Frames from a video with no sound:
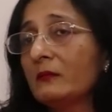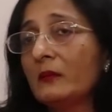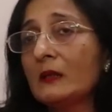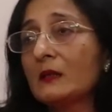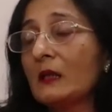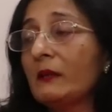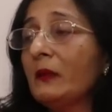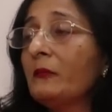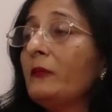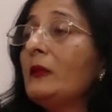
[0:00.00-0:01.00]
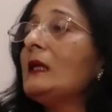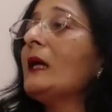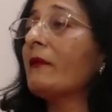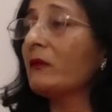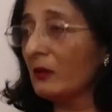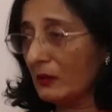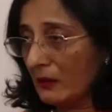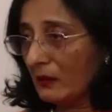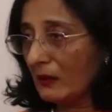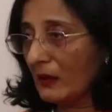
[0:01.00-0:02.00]
which even we have not
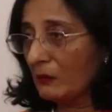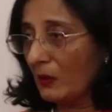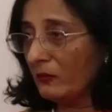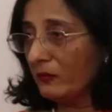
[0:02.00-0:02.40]
heard the name of.